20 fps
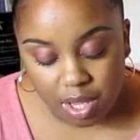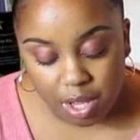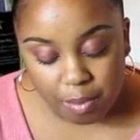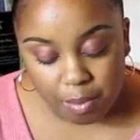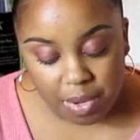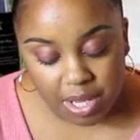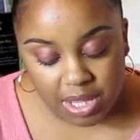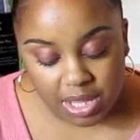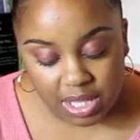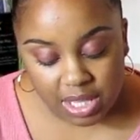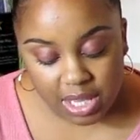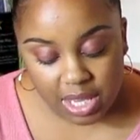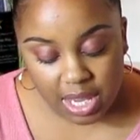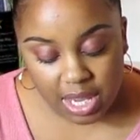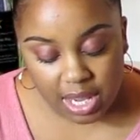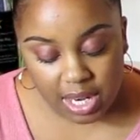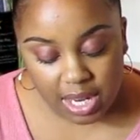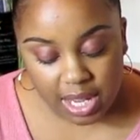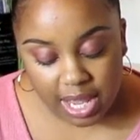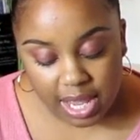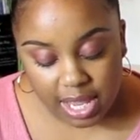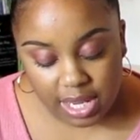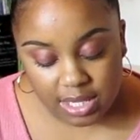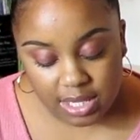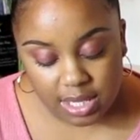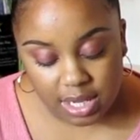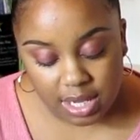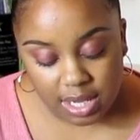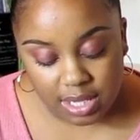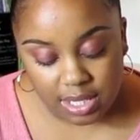But the kid had
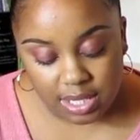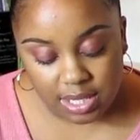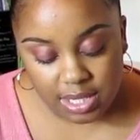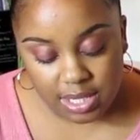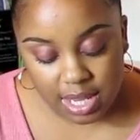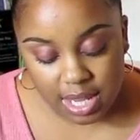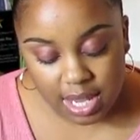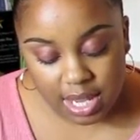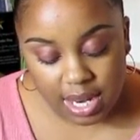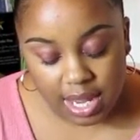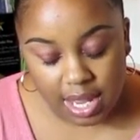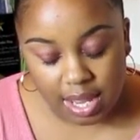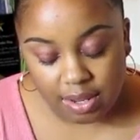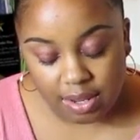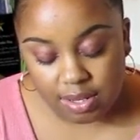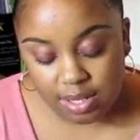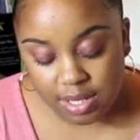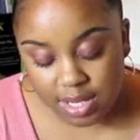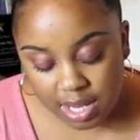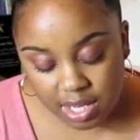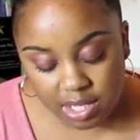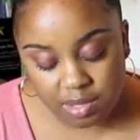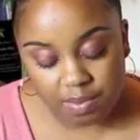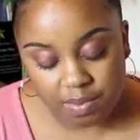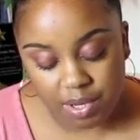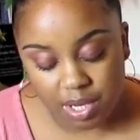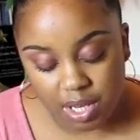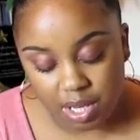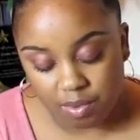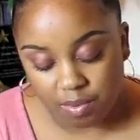to understand how
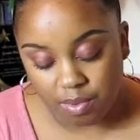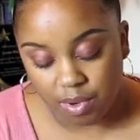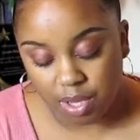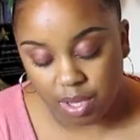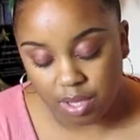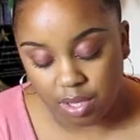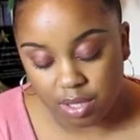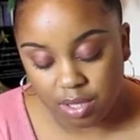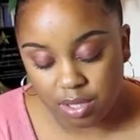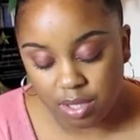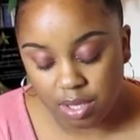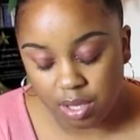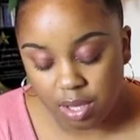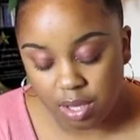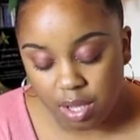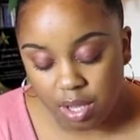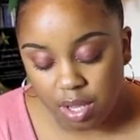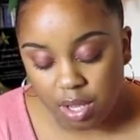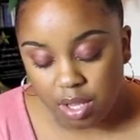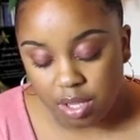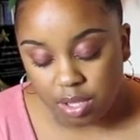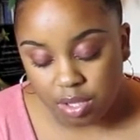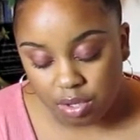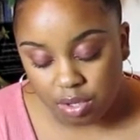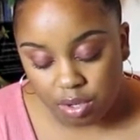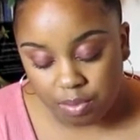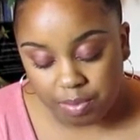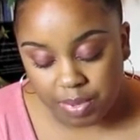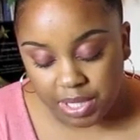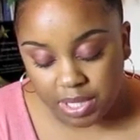desperate he was.
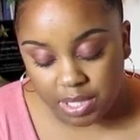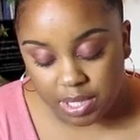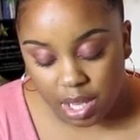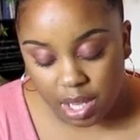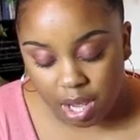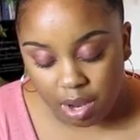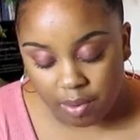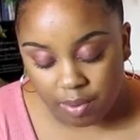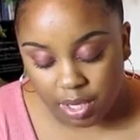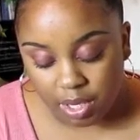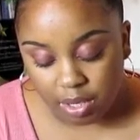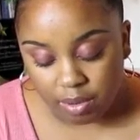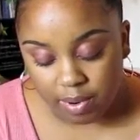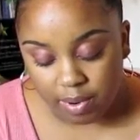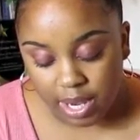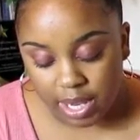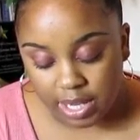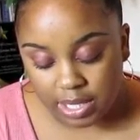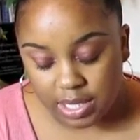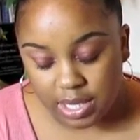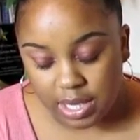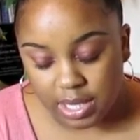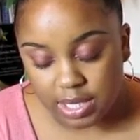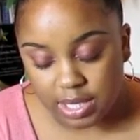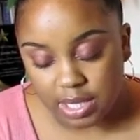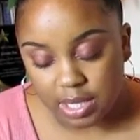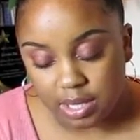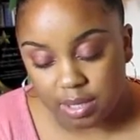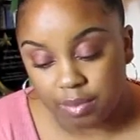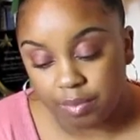You'll be sorry, Uriah said to
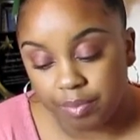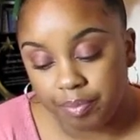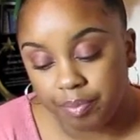him.